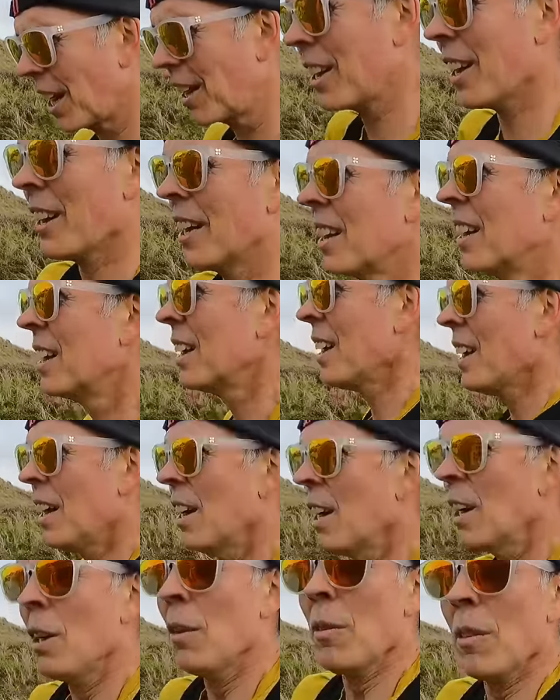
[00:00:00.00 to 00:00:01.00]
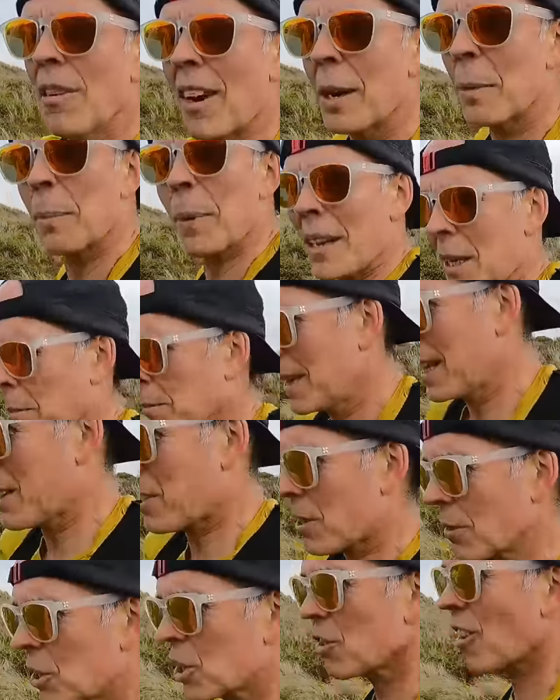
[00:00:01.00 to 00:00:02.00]
So we've had a big
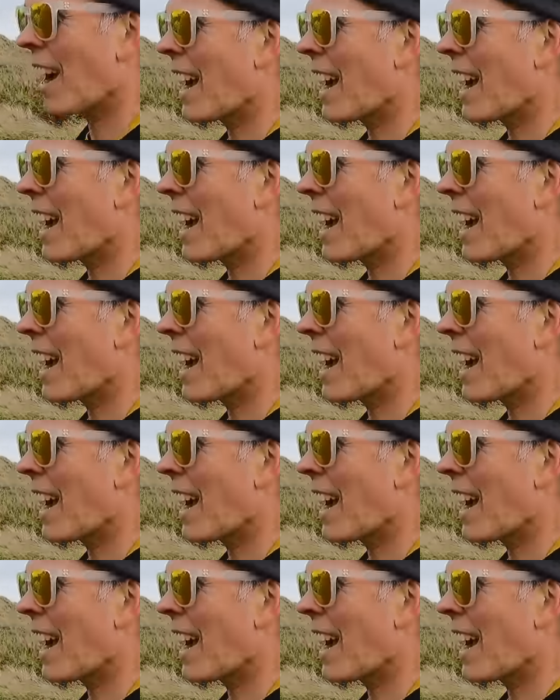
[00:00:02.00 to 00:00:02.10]
mix of